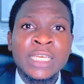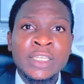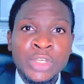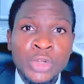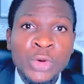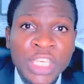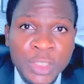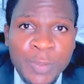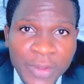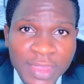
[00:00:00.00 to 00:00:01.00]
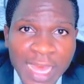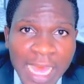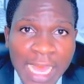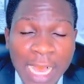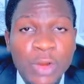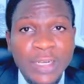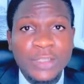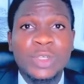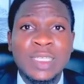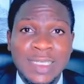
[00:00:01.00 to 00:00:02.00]
His brother, according
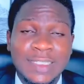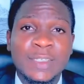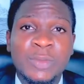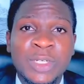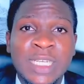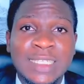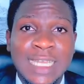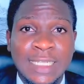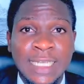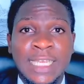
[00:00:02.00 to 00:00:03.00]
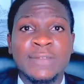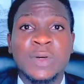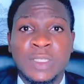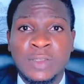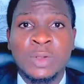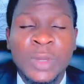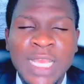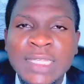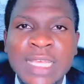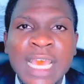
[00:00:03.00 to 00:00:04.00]
to the testimonies that he gave us, his
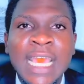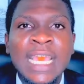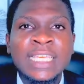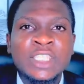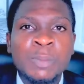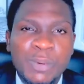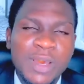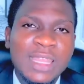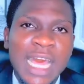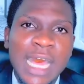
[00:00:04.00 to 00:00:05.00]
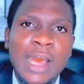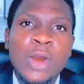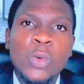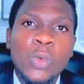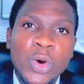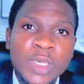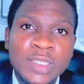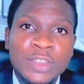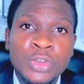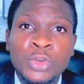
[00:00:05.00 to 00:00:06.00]
lawyers, his brother
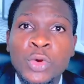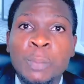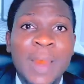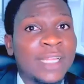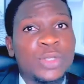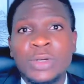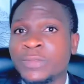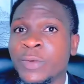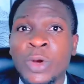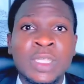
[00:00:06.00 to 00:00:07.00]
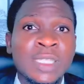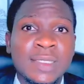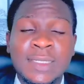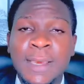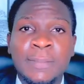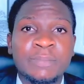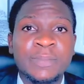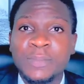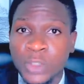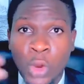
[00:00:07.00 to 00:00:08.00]
was part of all these
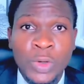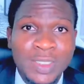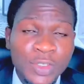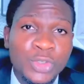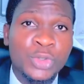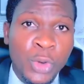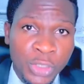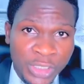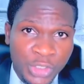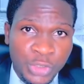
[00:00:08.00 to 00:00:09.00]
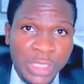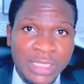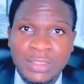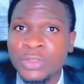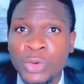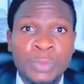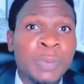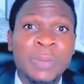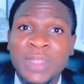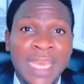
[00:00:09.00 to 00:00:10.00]
cultists on the streets,
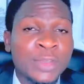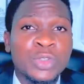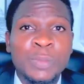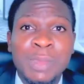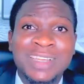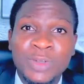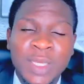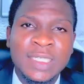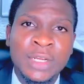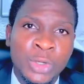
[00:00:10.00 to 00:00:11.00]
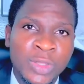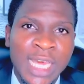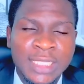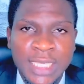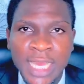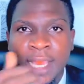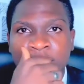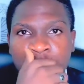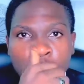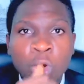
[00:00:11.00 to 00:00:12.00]
people that used to make noise and all that.
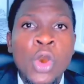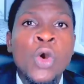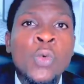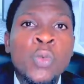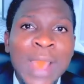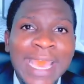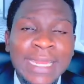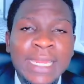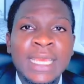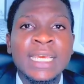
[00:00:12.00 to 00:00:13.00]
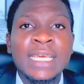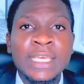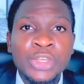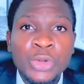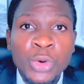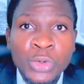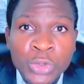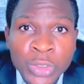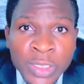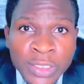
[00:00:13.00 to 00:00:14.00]
So when
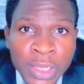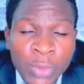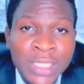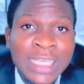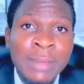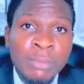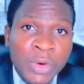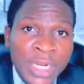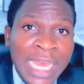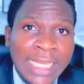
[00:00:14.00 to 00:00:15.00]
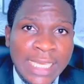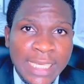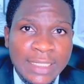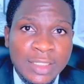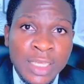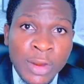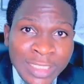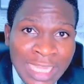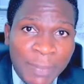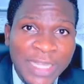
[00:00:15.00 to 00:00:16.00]
there was a murder case in
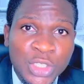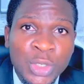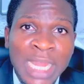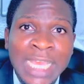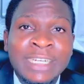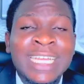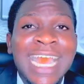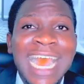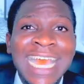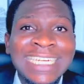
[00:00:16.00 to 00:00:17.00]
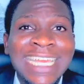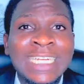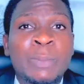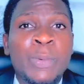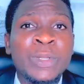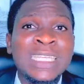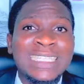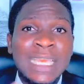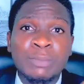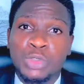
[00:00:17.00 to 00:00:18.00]
that particular area, and then the police
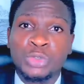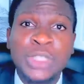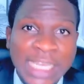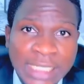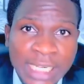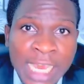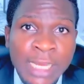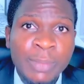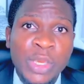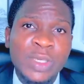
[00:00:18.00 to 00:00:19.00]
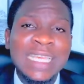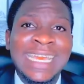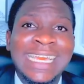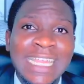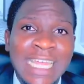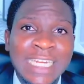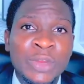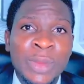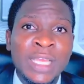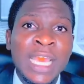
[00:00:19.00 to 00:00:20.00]
came to raid, because I heard that there
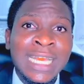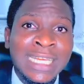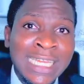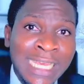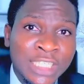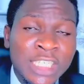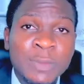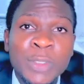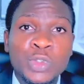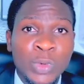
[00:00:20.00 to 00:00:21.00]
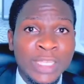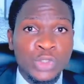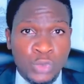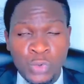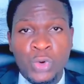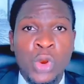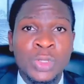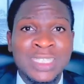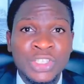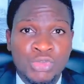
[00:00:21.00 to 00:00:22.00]
were clashes between two
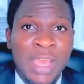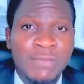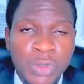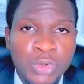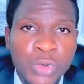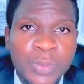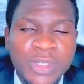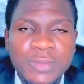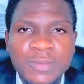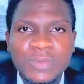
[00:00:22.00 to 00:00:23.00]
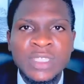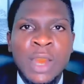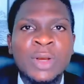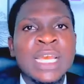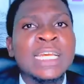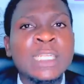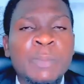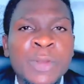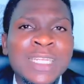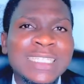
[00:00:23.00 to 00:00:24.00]
cultist rival groups. Now, the
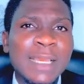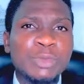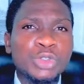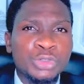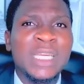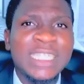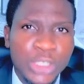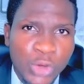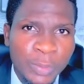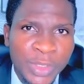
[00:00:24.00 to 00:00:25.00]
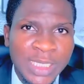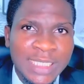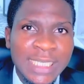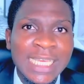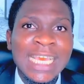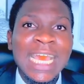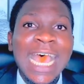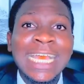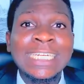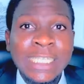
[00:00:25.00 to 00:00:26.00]
police came to raid the community,
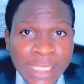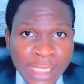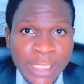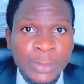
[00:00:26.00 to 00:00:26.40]
and he,